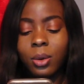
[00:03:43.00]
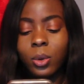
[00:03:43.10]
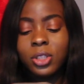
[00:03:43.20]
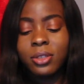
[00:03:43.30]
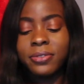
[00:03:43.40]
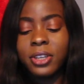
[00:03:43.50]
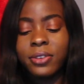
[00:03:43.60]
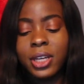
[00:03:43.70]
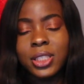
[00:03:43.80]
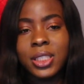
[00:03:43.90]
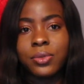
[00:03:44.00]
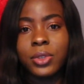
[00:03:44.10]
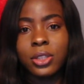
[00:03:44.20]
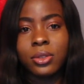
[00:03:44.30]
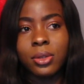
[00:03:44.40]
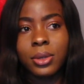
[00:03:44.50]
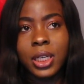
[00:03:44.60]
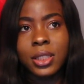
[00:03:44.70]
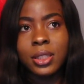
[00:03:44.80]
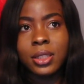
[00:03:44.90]
What's your favorite
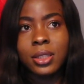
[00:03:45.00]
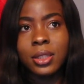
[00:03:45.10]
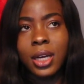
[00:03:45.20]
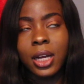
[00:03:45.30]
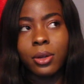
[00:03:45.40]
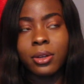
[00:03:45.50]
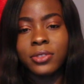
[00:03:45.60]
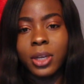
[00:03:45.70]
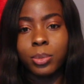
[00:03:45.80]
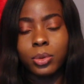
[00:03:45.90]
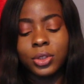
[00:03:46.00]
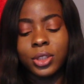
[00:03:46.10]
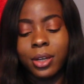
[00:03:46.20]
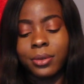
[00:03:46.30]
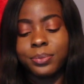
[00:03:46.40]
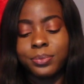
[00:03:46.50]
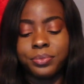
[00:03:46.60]
restaurant? I love Yakushka.